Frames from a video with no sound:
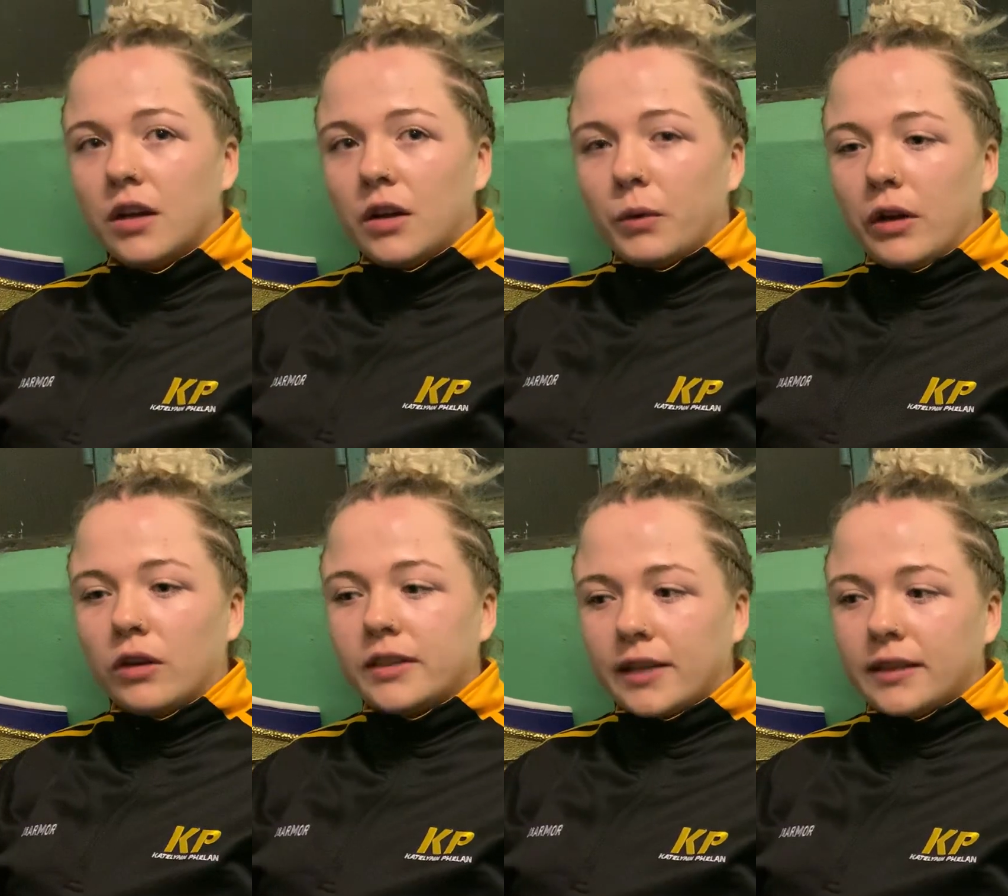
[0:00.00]
we
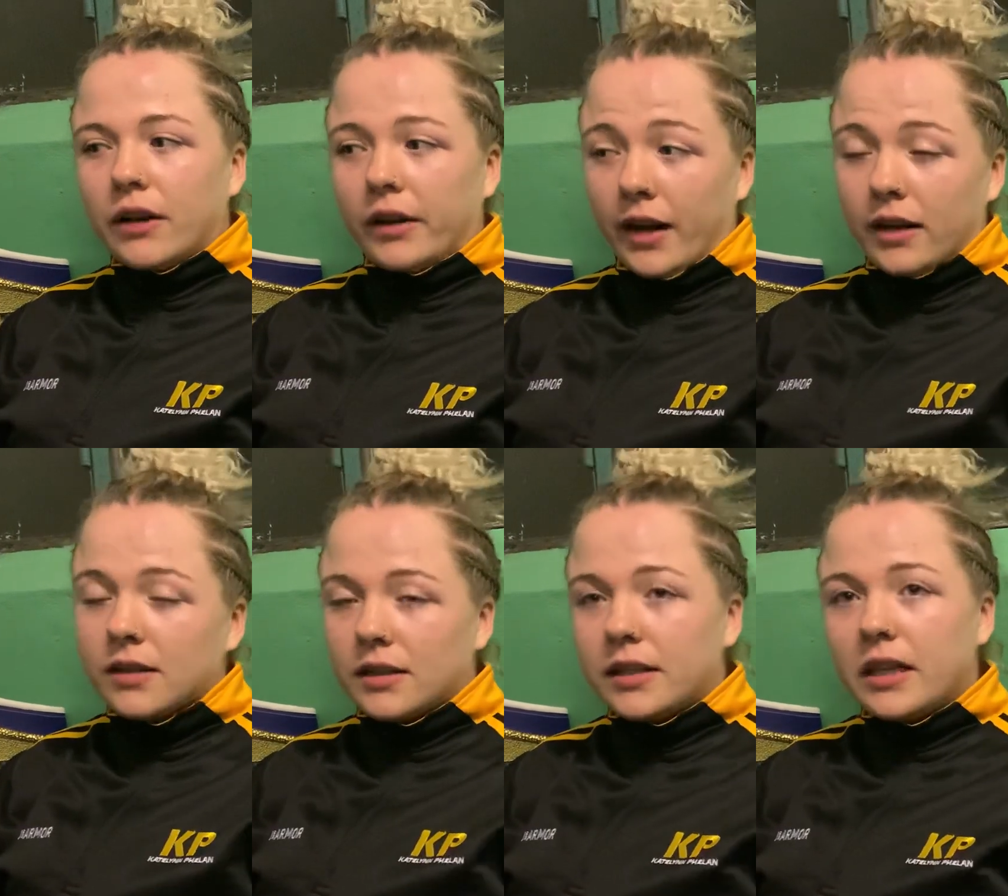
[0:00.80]
sat down again as a
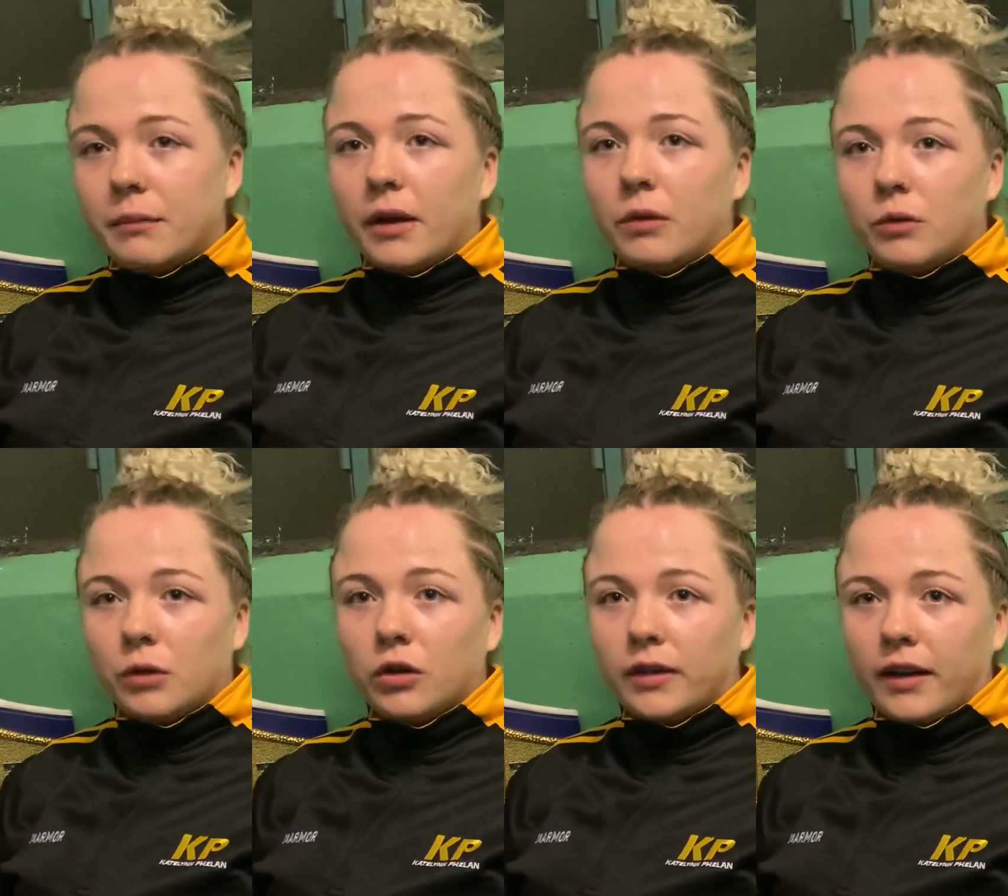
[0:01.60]
team and we
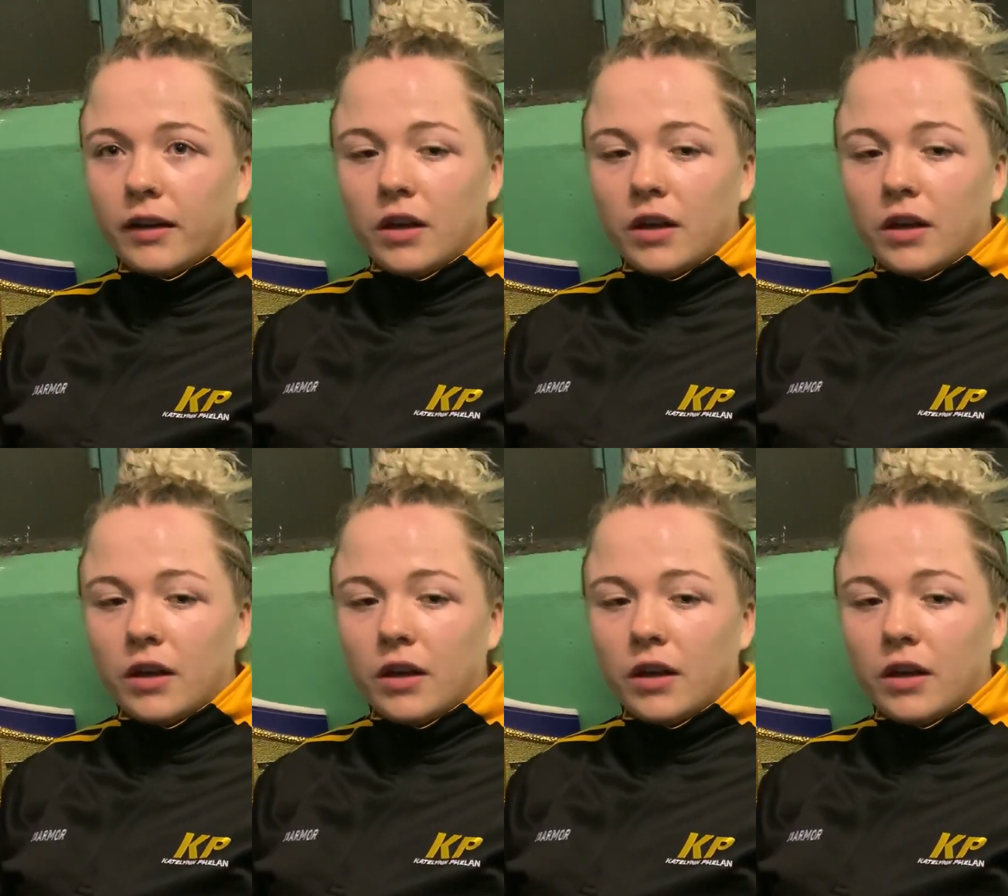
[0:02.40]
looked at